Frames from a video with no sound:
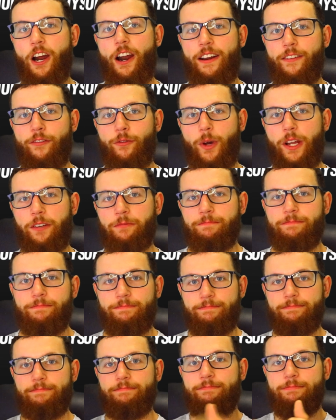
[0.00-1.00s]
Alright everyone,
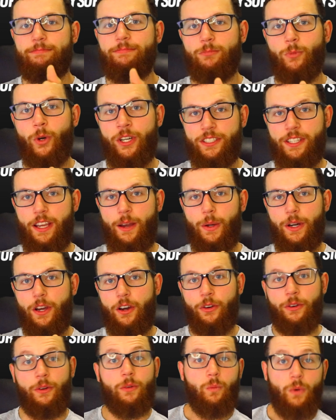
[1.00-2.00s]
what is going
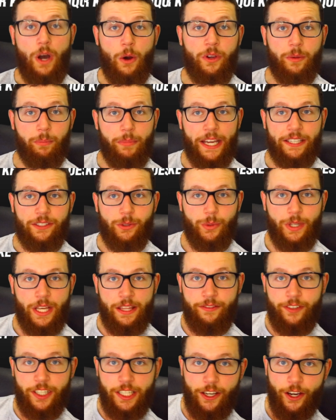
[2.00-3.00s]
on? Welcome back to
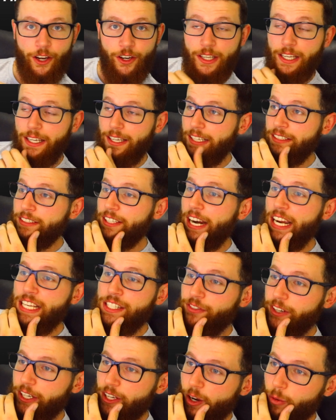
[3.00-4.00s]
another video. In
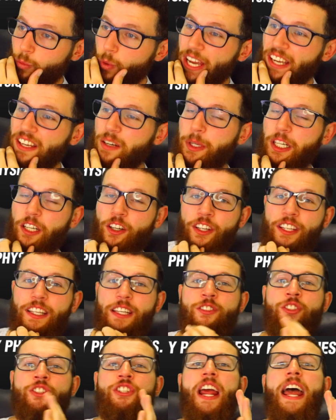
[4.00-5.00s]
today's video, we're going to be looking
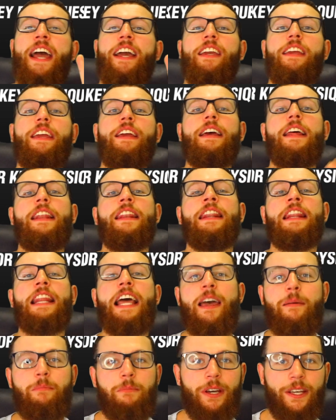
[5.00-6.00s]
at Jack
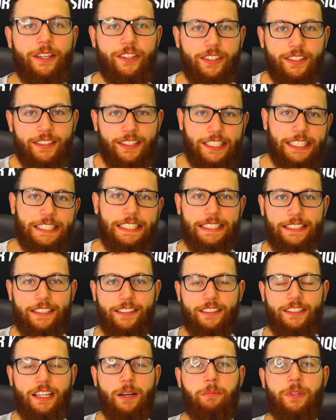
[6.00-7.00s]
Lambert,
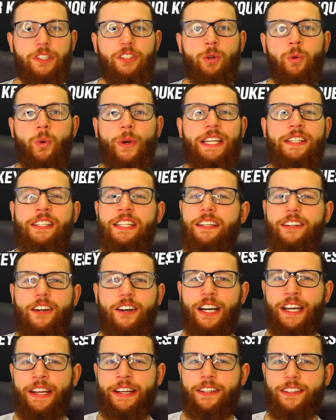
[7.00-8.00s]
number
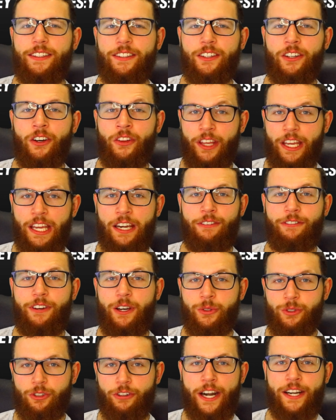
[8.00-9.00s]
29 on the
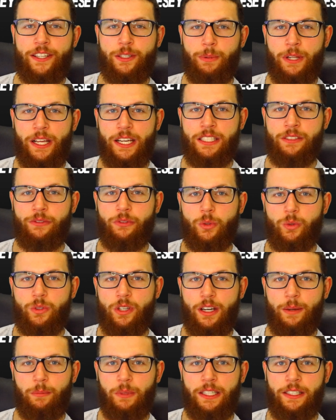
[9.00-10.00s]
NFL's greatest players of all
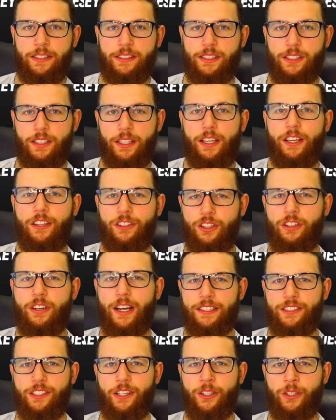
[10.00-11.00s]
time list. You
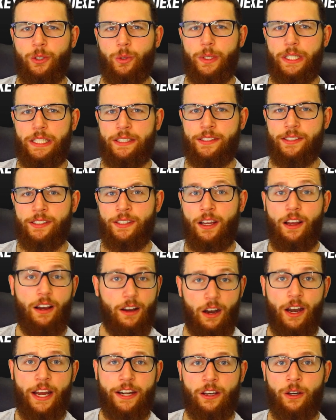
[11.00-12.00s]
guys know who he is,
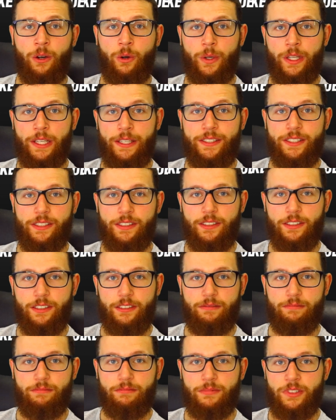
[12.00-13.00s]
I know who he is,
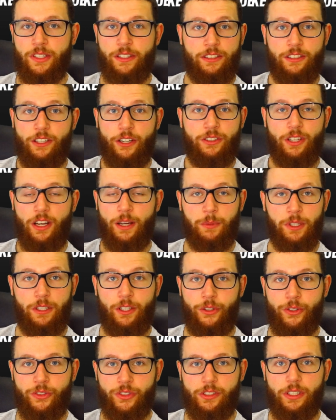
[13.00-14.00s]
so there's no time to
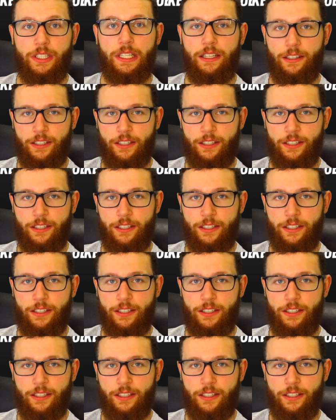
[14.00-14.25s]
lose.